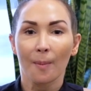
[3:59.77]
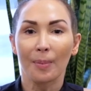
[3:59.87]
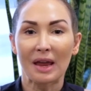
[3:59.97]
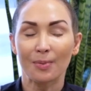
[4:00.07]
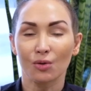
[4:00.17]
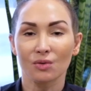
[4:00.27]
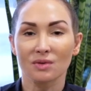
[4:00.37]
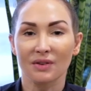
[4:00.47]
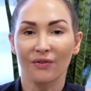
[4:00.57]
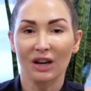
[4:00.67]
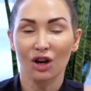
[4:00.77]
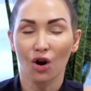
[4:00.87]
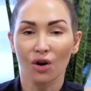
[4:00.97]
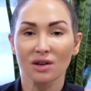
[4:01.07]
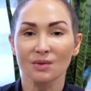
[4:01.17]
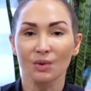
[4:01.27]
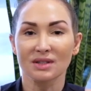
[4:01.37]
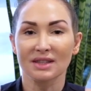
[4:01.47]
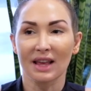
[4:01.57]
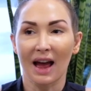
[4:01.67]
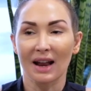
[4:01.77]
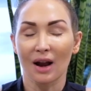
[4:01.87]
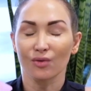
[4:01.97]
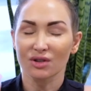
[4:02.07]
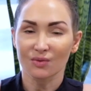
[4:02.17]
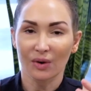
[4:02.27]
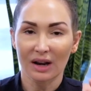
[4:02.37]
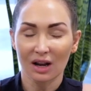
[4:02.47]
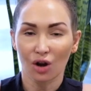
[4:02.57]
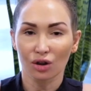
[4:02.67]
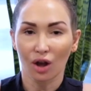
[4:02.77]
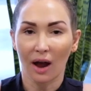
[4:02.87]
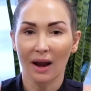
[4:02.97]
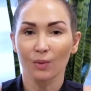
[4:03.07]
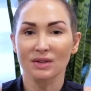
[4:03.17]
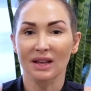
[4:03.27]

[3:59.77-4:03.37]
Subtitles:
people's videos was that, and just reading online, was